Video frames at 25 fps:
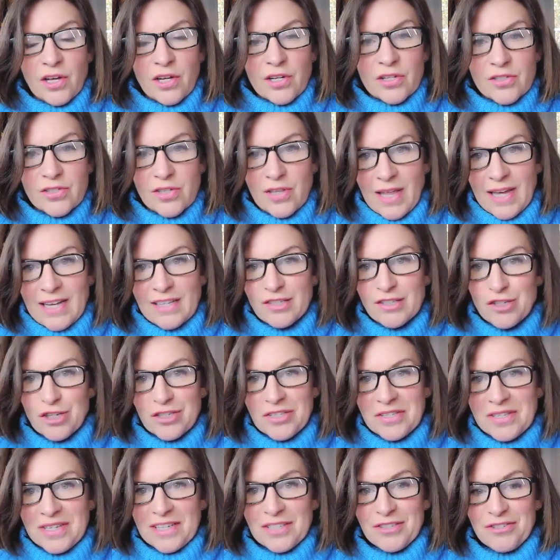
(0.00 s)
So that's
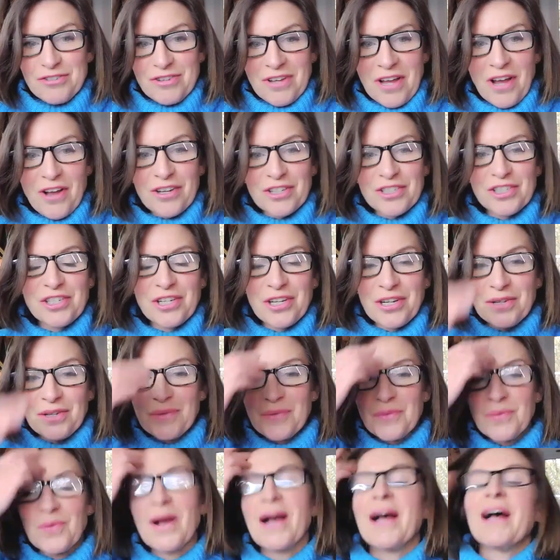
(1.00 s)
just the introduction.
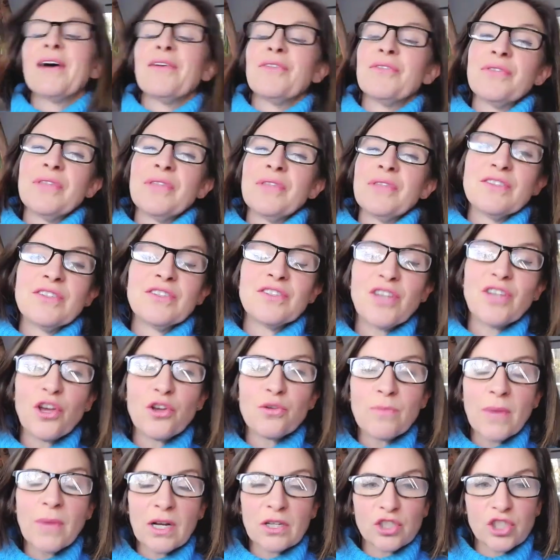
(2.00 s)
Wow, there's so
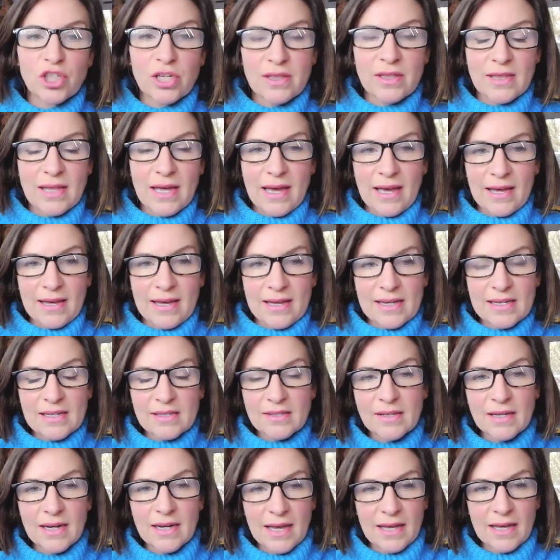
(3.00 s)
much in there,
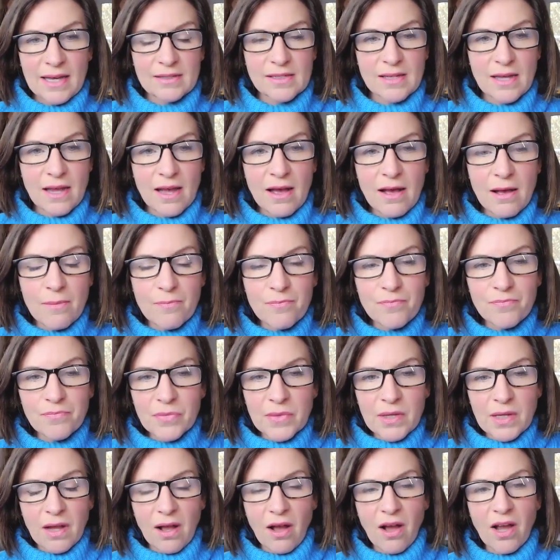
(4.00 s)
isn't it?
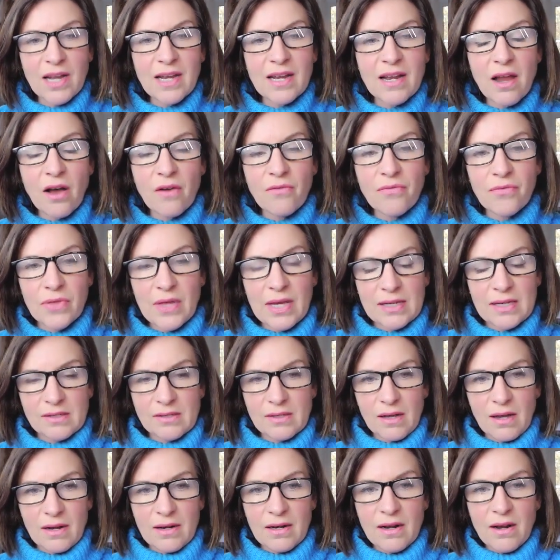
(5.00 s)
I love this.
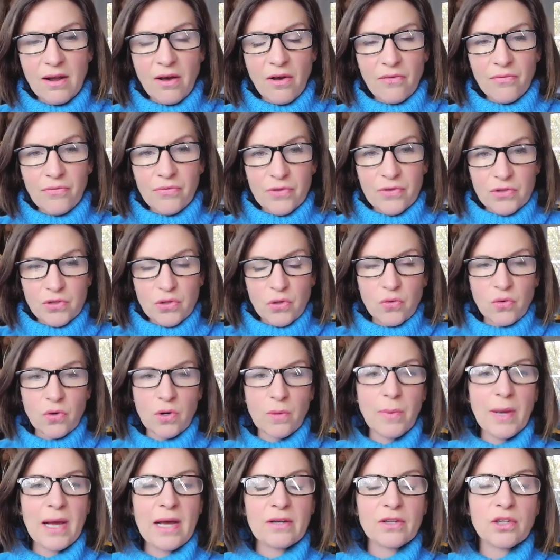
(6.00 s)
I love the talk
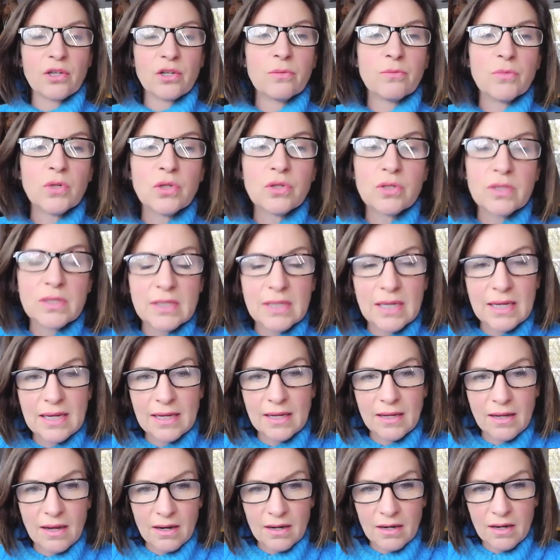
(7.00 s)
about
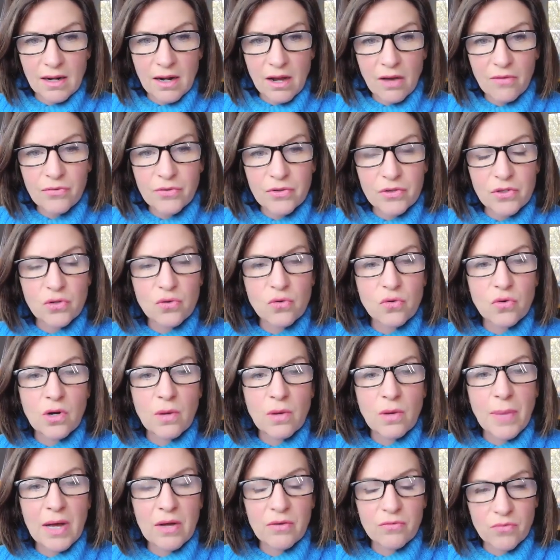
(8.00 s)
community. I love the talk
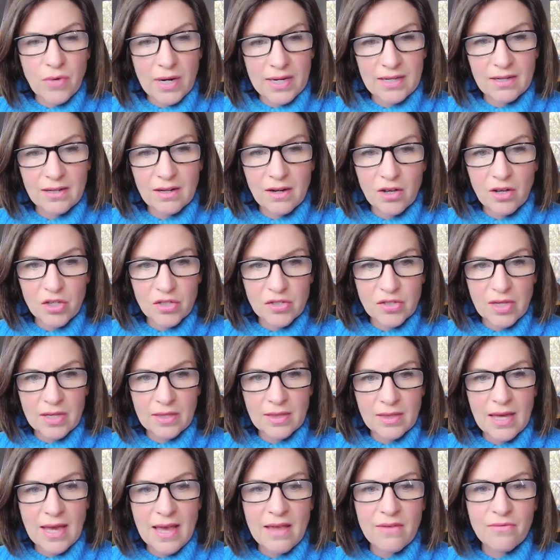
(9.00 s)
about recognizing
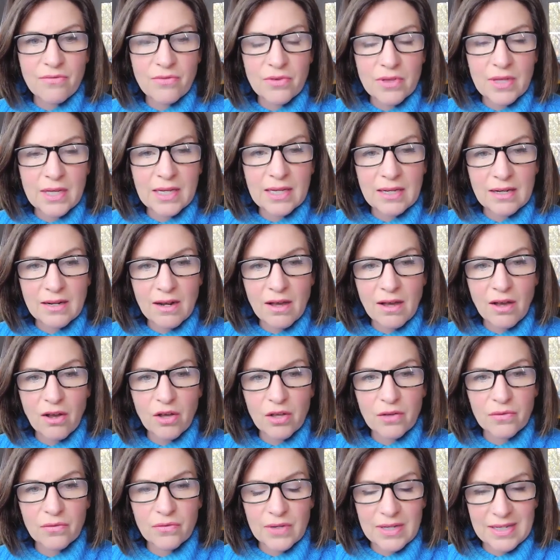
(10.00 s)
that everything in
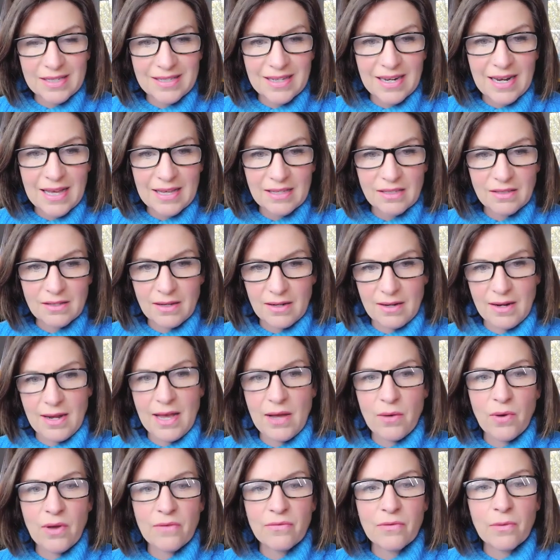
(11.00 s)
life is a lesson,
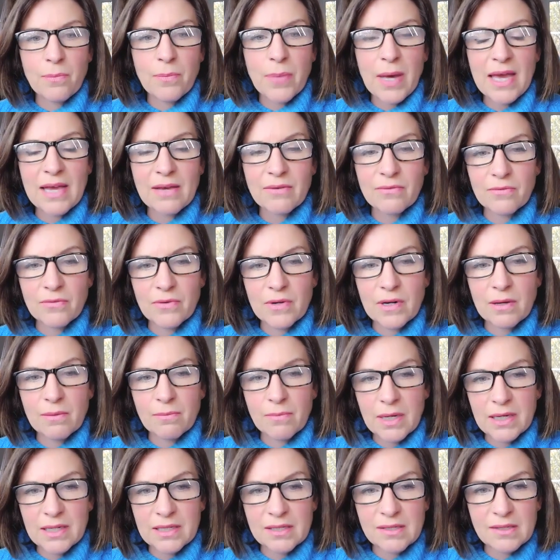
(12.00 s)
however painful it
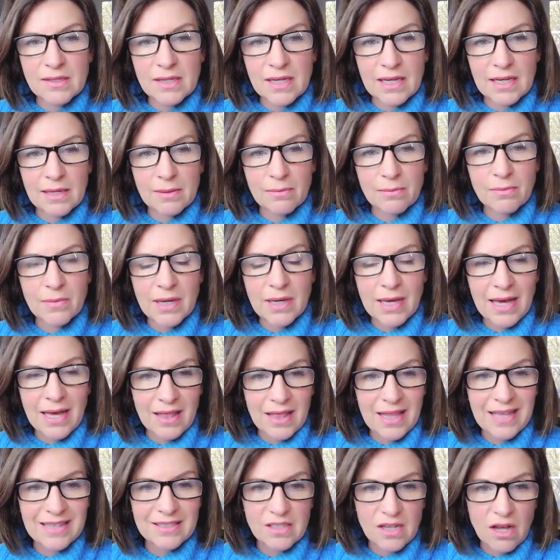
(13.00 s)
may seem at
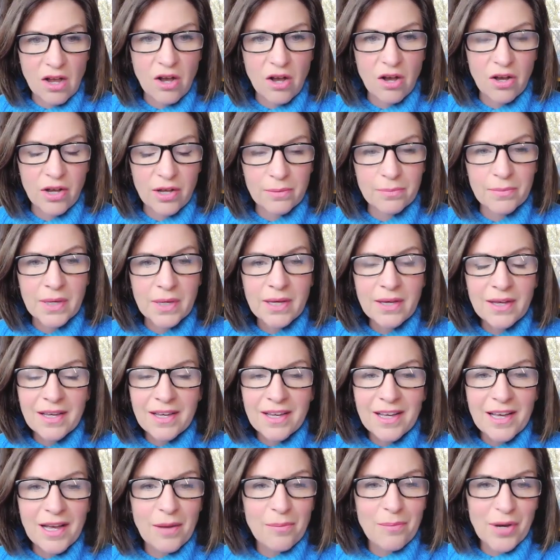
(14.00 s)
that time.
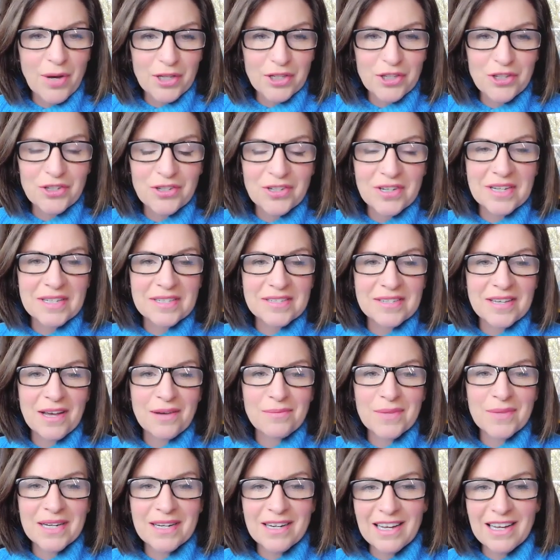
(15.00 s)
And my goodness, how
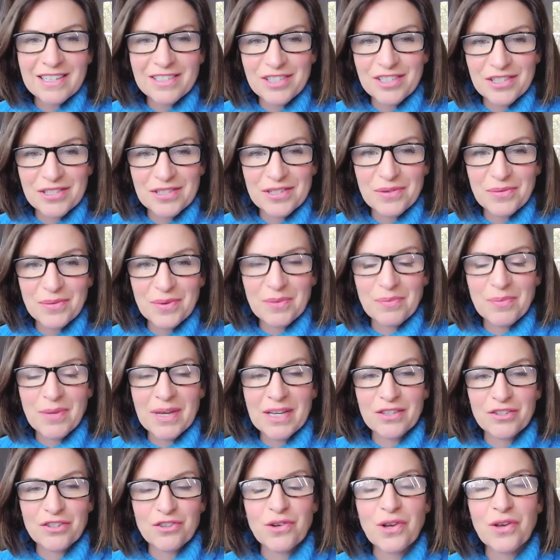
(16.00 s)
many lessons have we
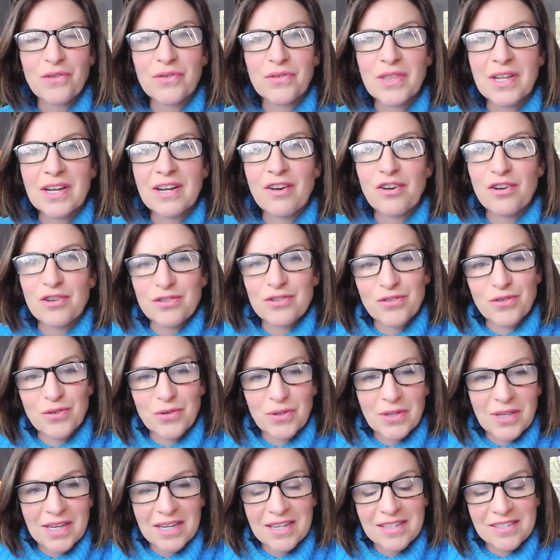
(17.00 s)
been through over the last few
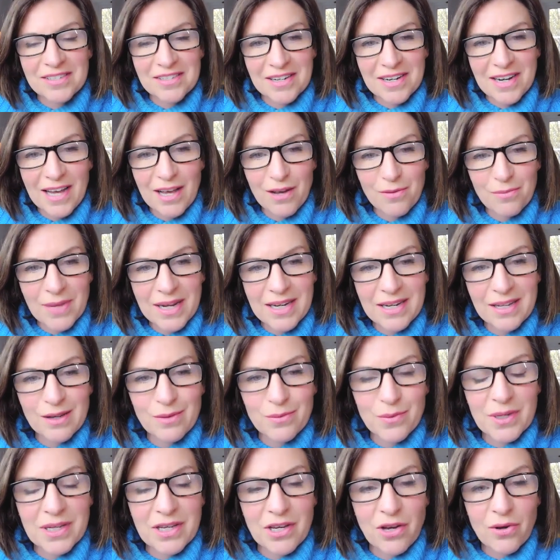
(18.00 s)
years, and how many are
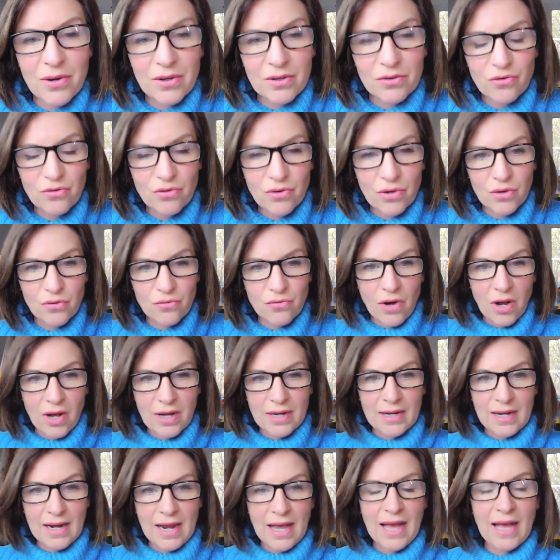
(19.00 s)
we going through right
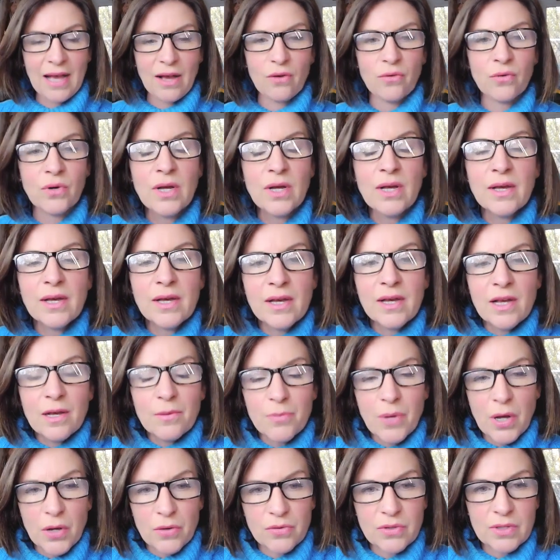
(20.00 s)
now,
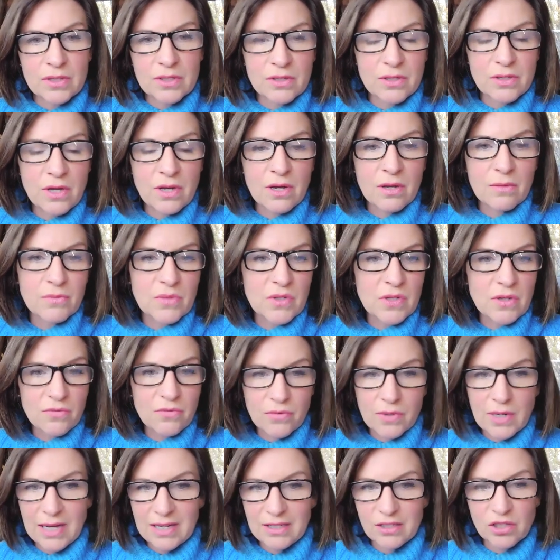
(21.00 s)
both in terms of
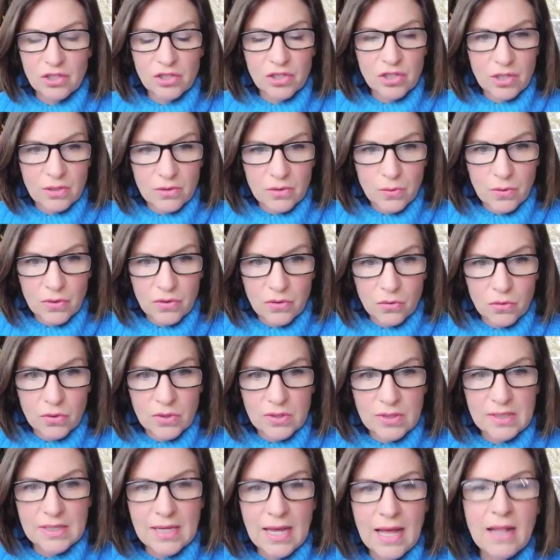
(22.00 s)
relationships with
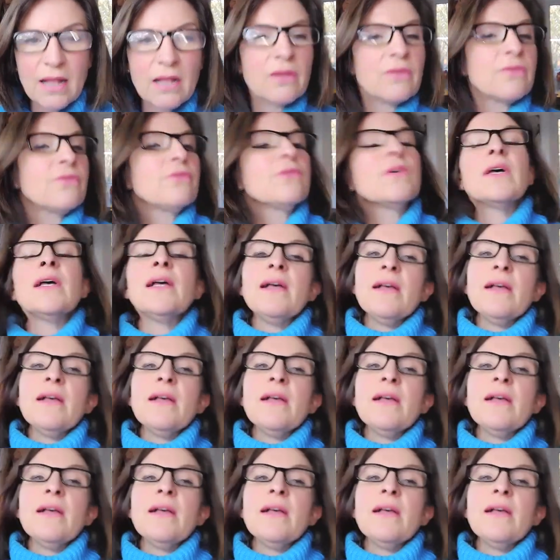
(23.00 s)
yourself,